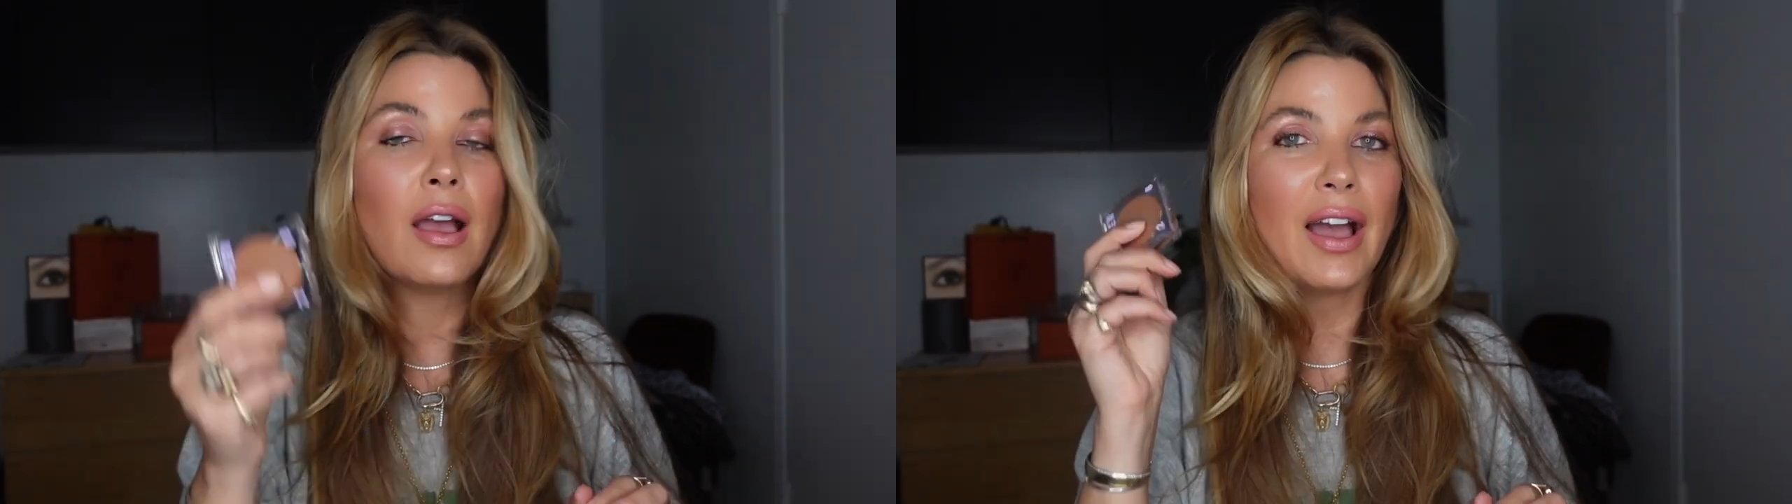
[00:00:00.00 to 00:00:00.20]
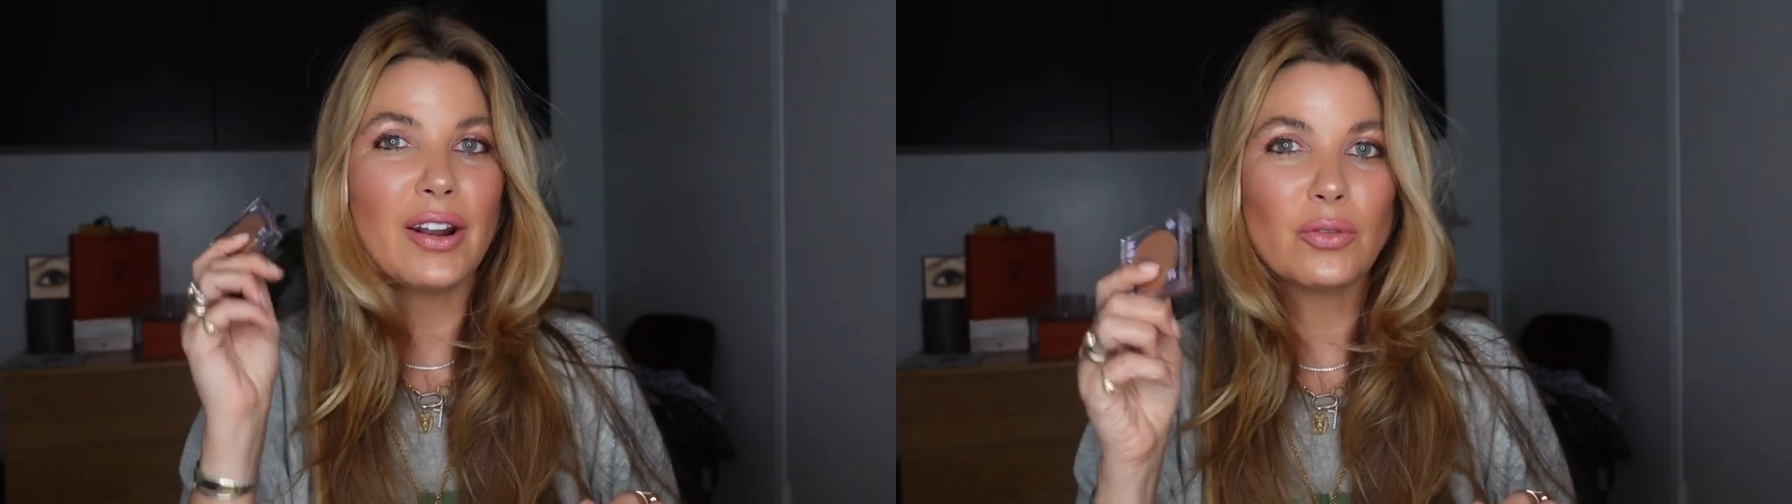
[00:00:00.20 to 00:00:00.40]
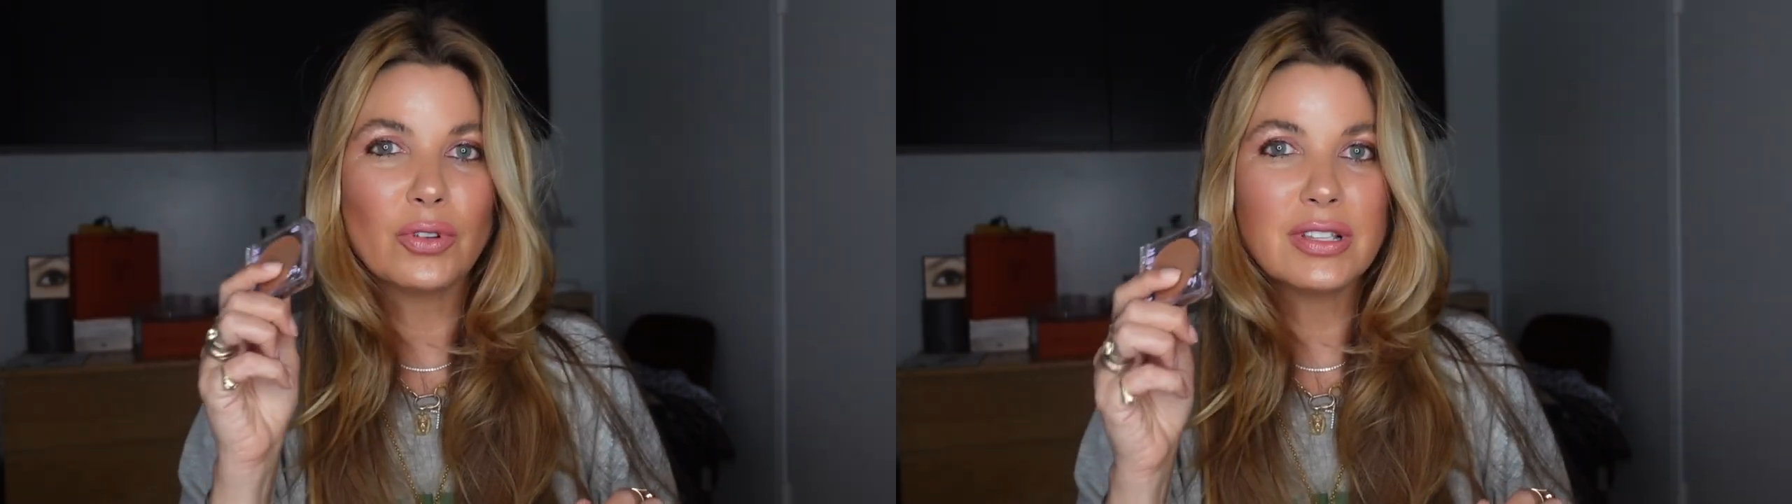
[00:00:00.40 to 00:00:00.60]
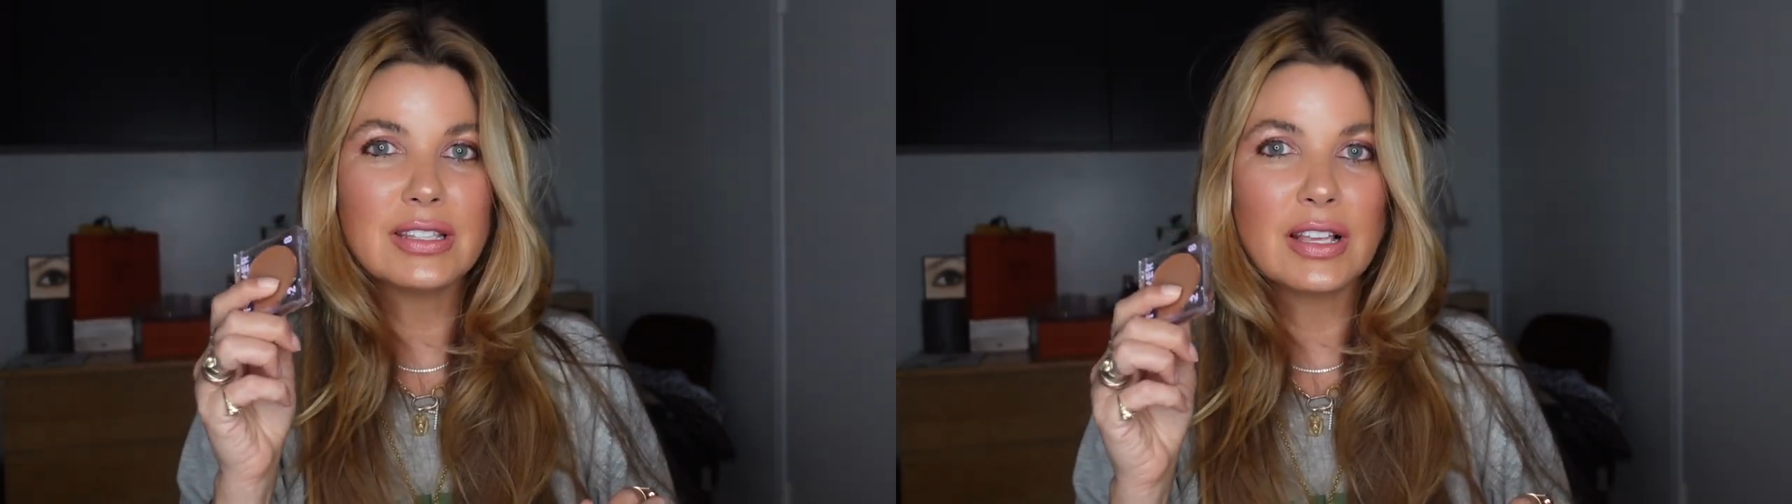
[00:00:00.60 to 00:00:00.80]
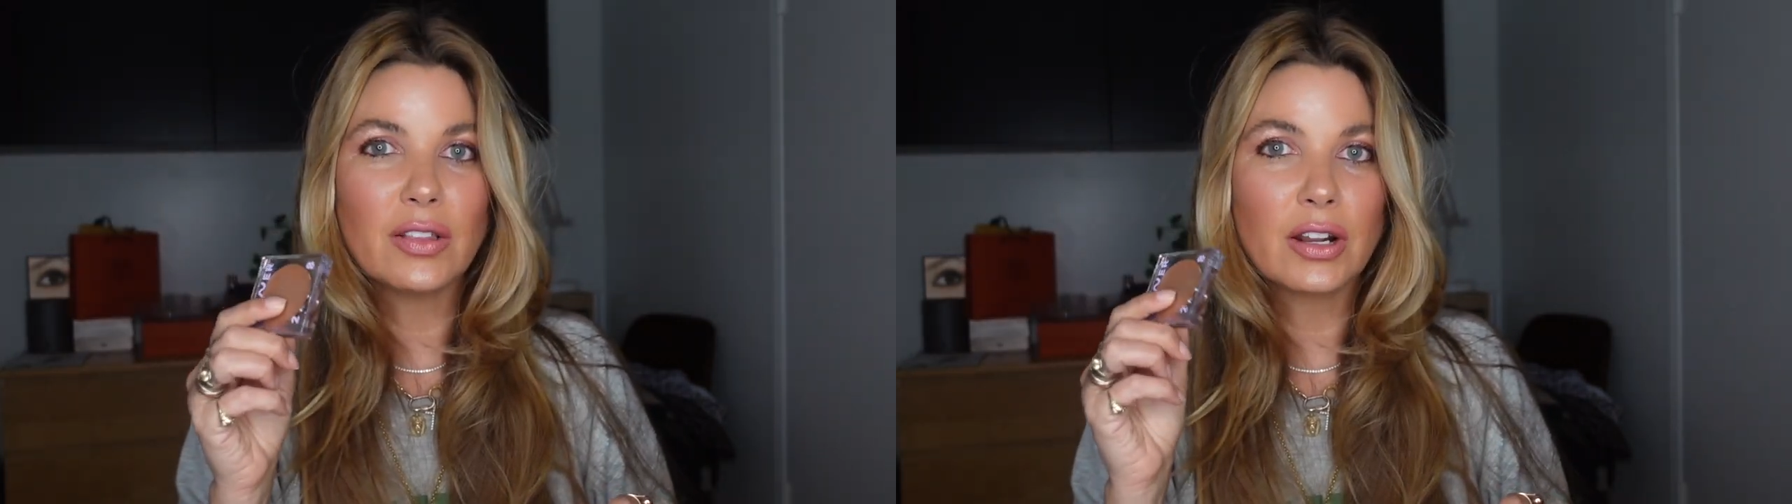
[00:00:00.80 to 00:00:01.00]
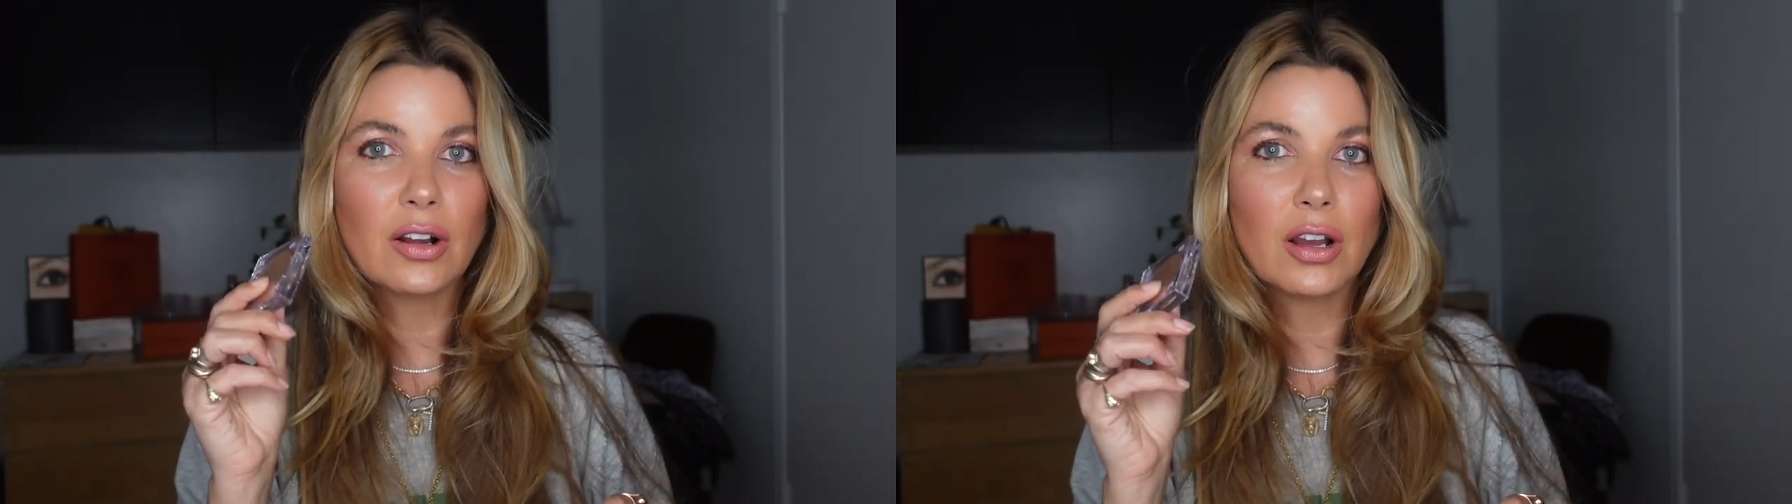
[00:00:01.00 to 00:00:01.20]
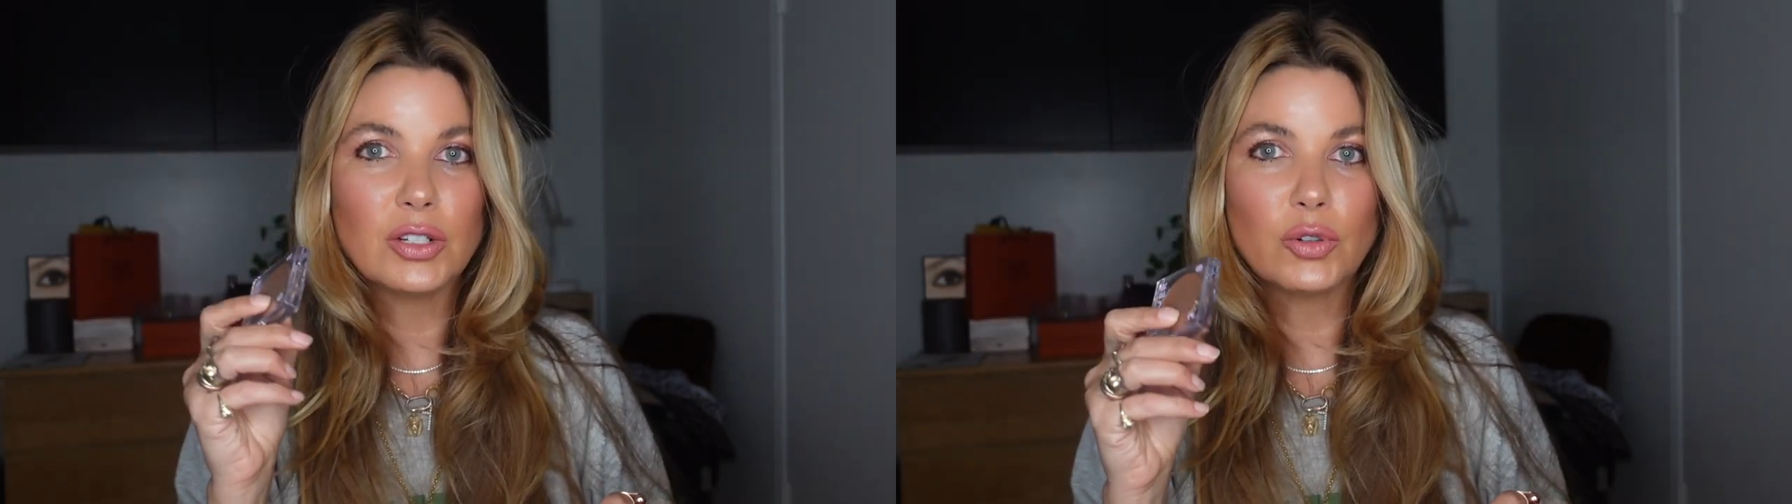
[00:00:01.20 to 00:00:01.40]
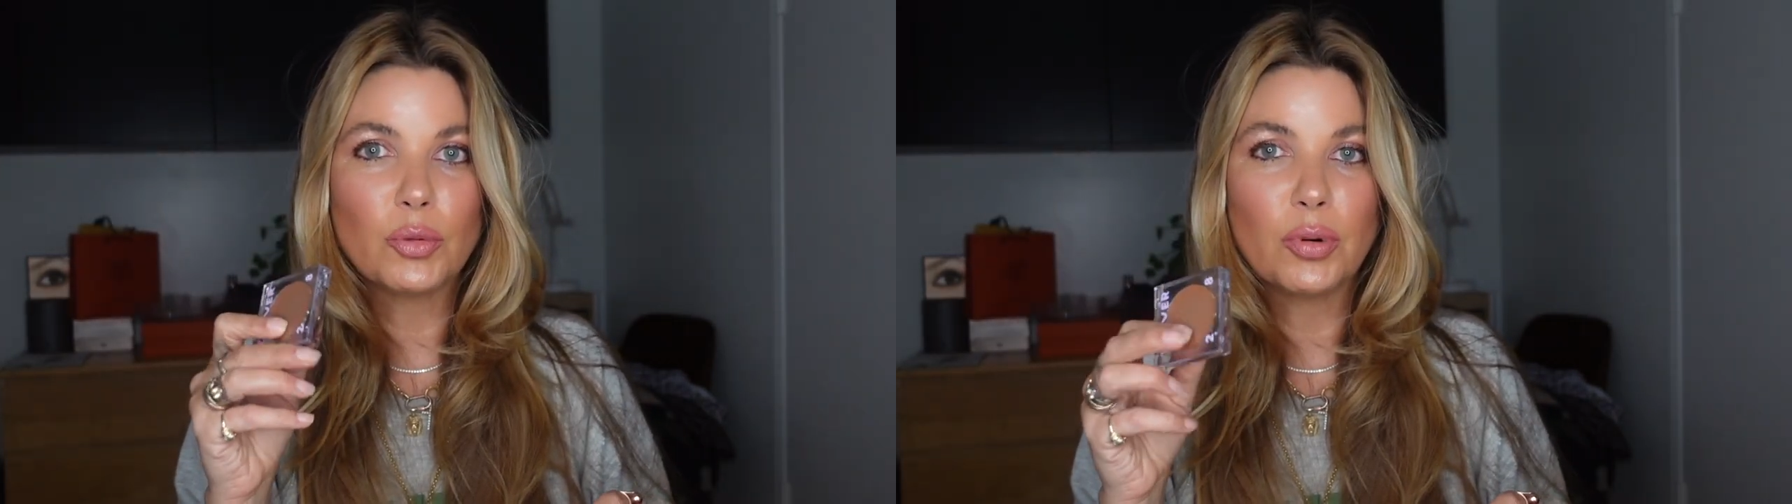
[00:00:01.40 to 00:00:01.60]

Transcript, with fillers: I don't really see a lot of contour